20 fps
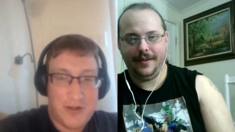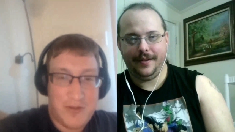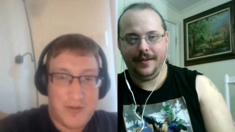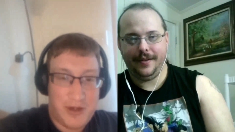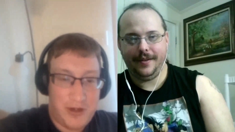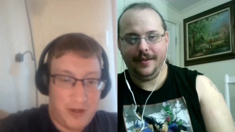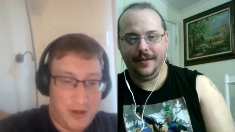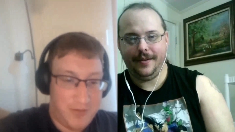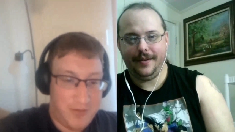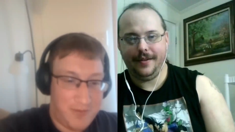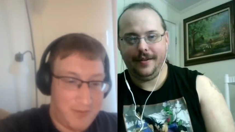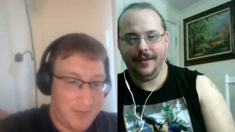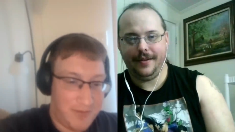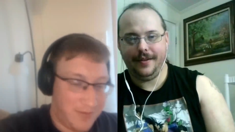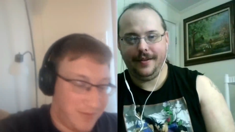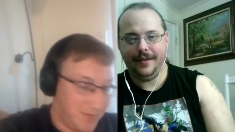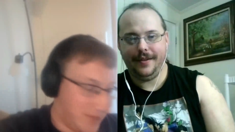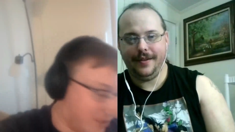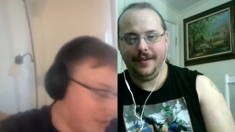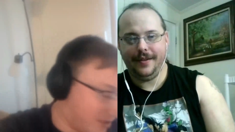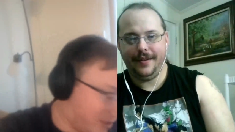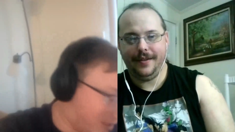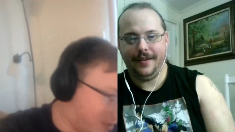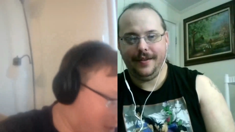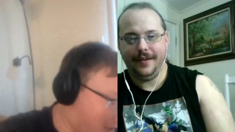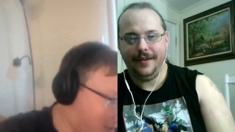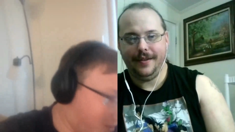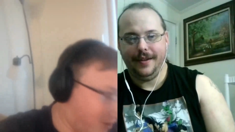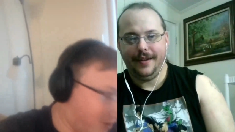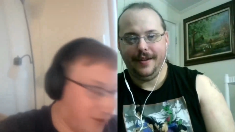Speaker 1: I come home, I
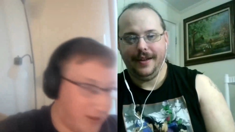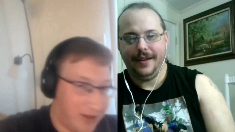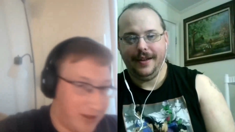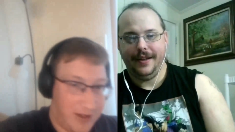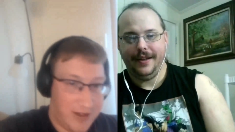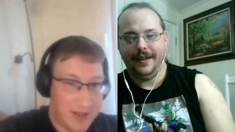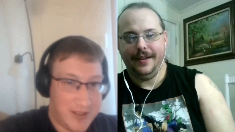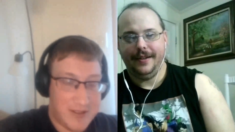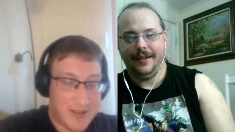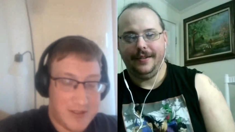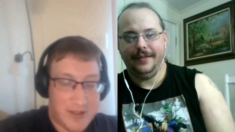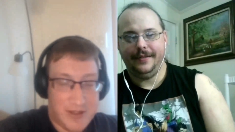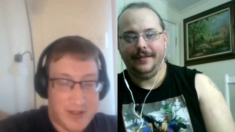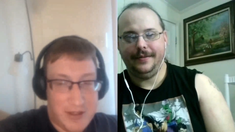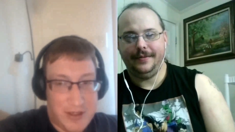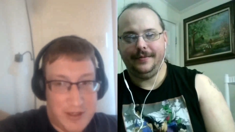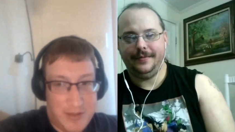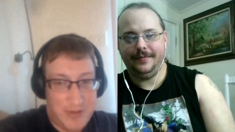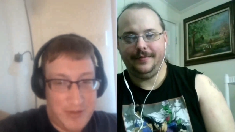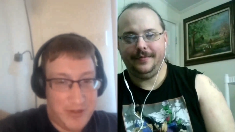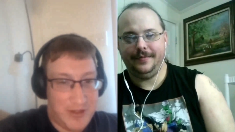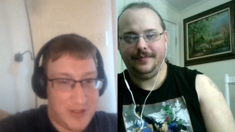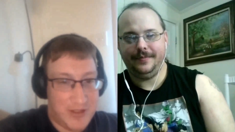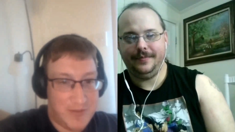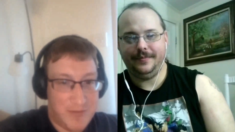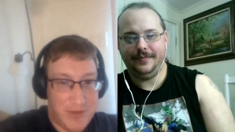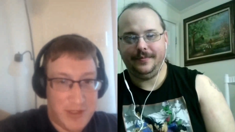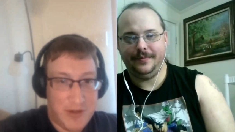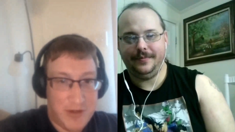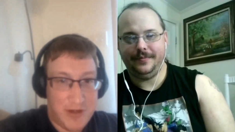take care of the dogs, I
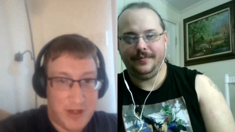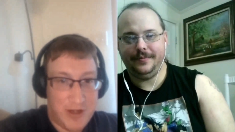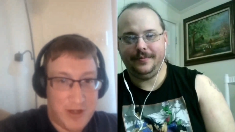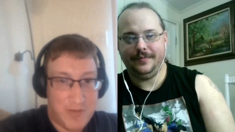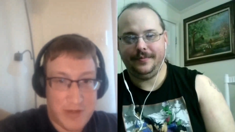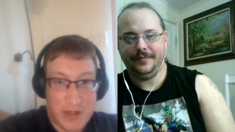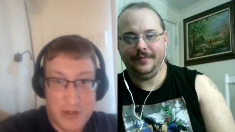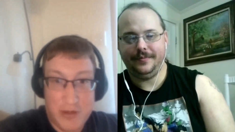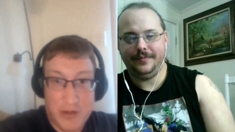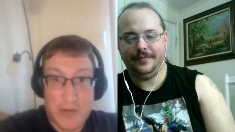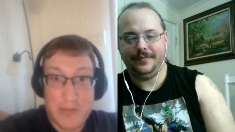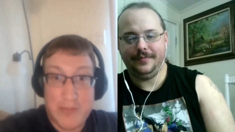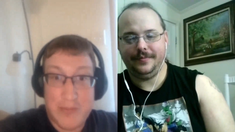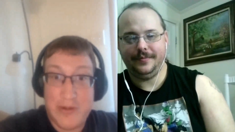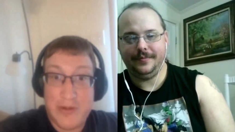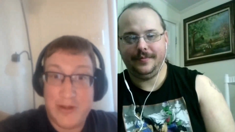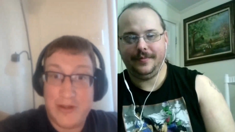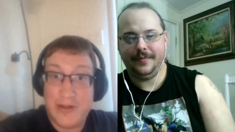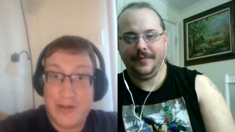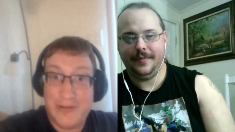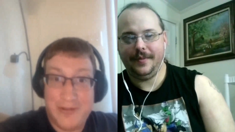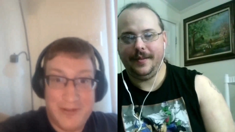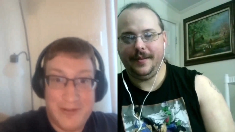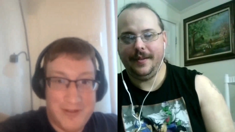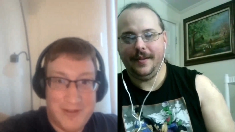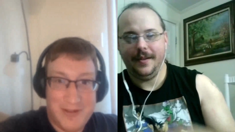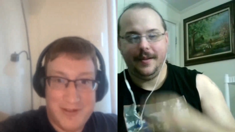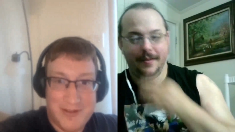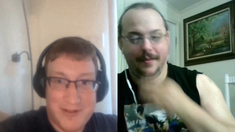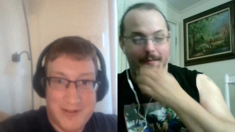play some video games, and I go to bed.
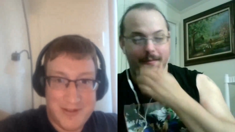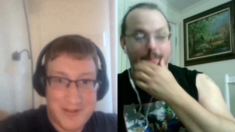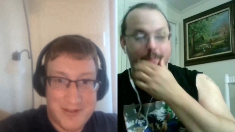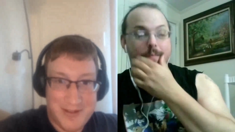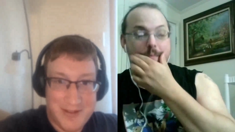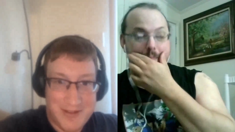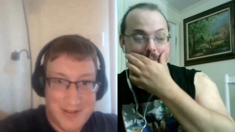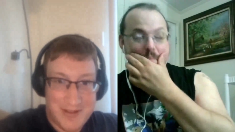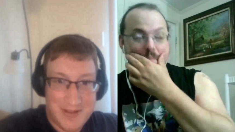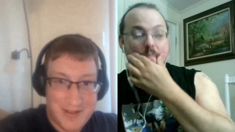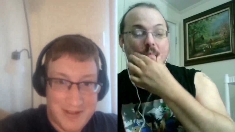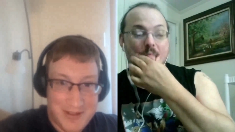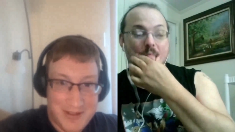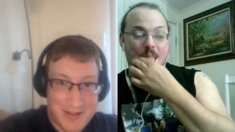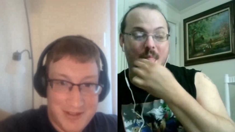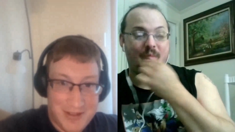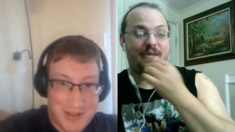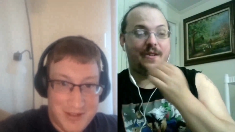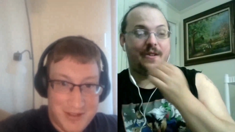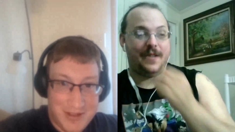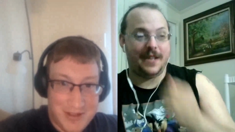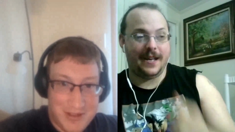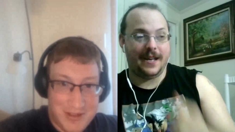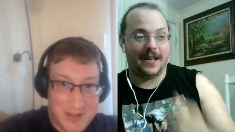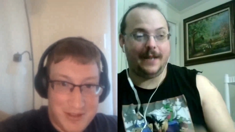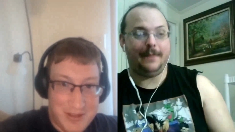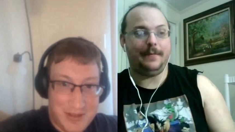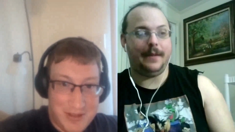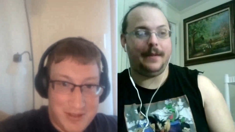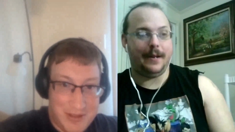
Speaker 2: Feel
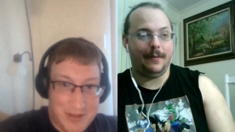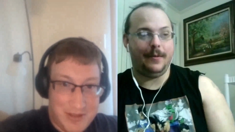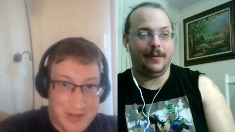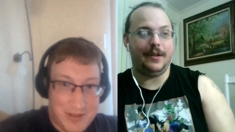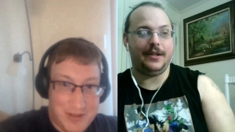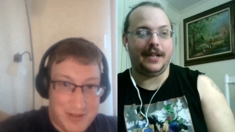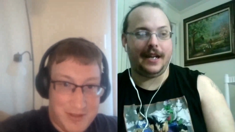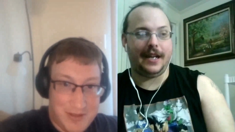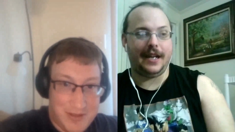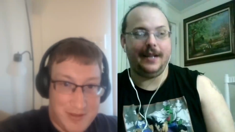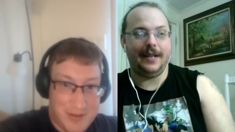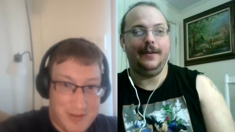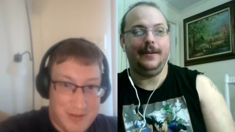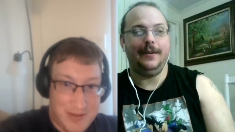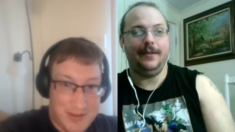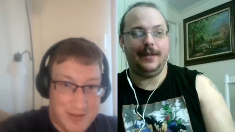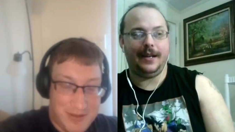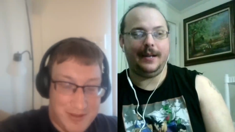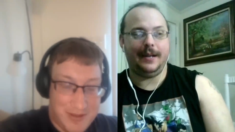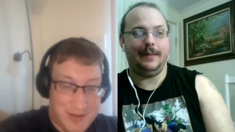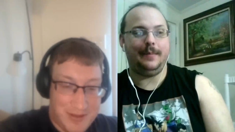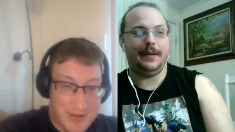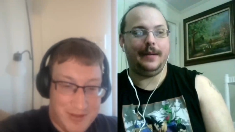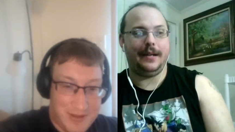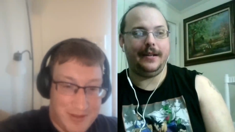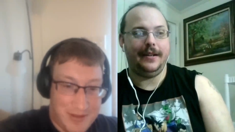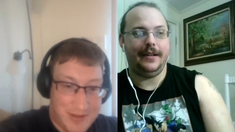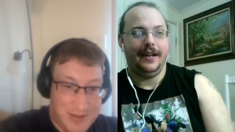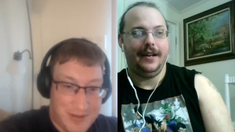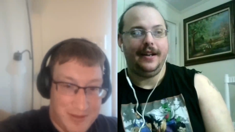that? I wish I could do that,
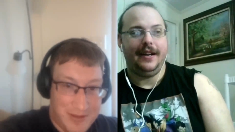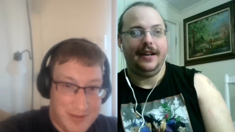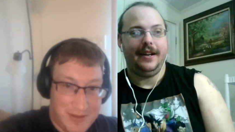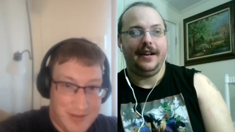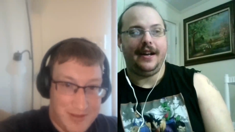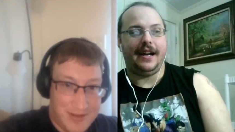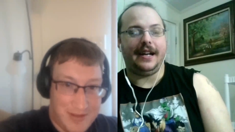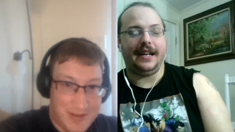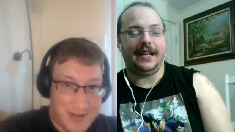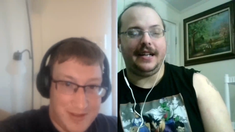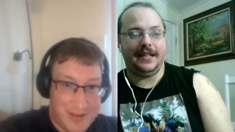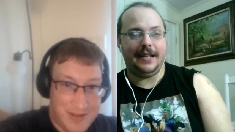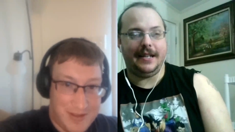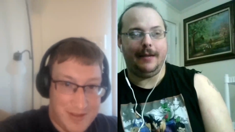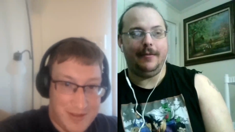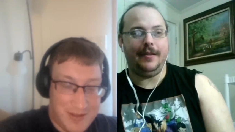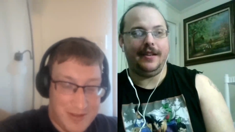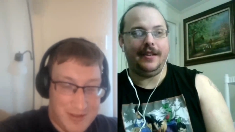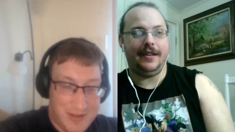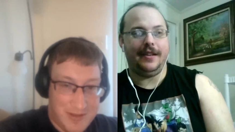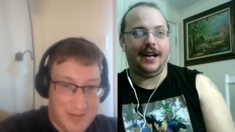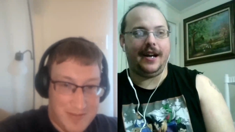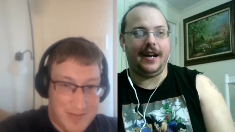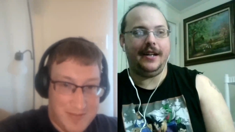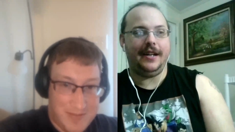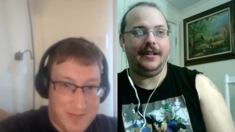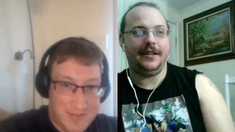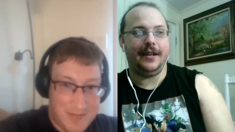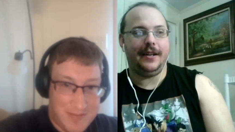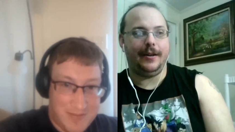but I get done with the
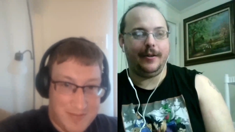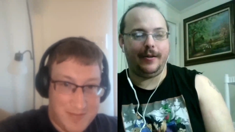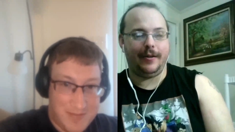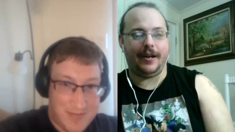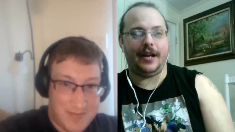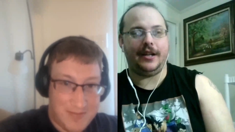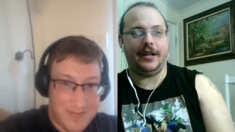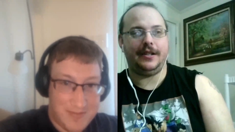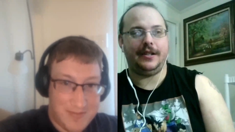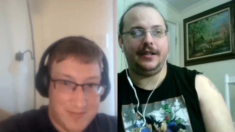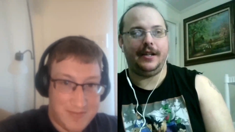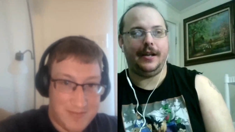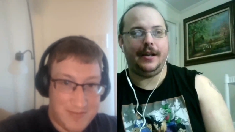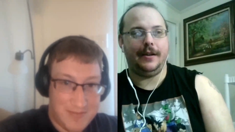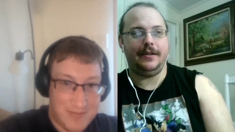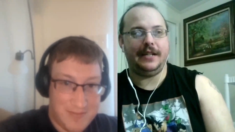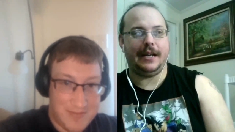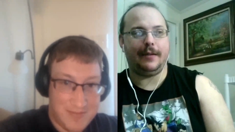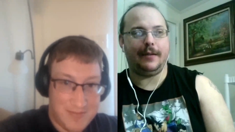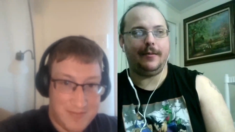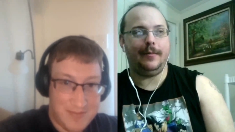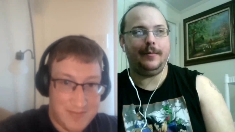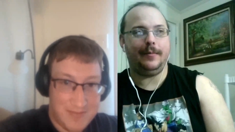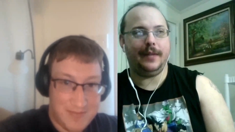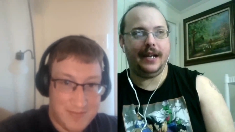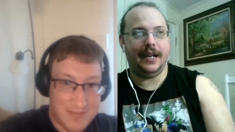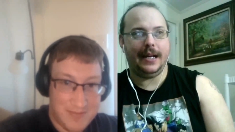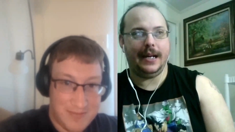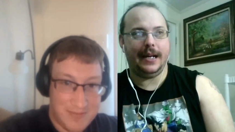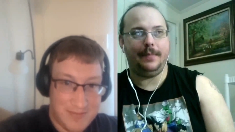con, go crash in the hotel room,
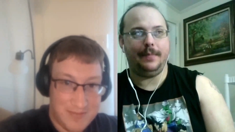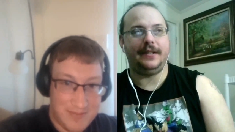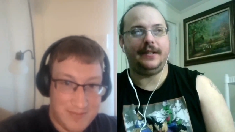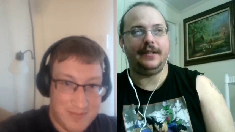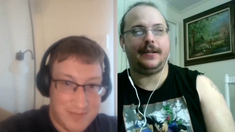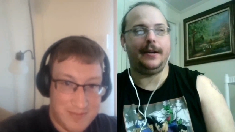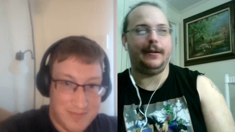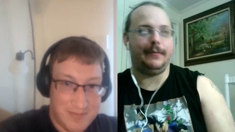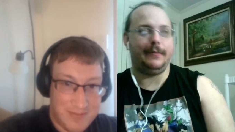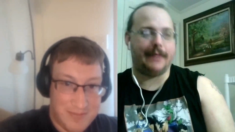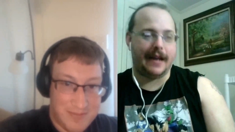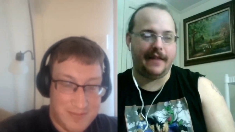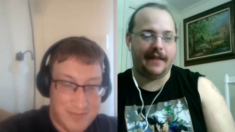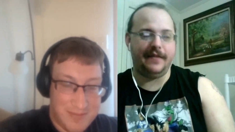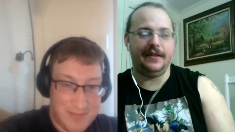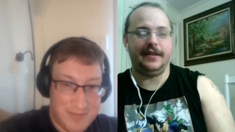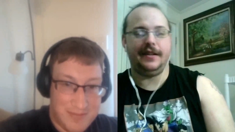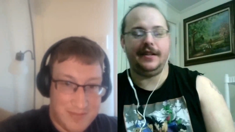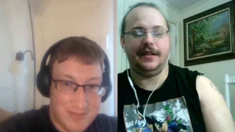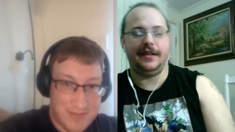get up, and start driving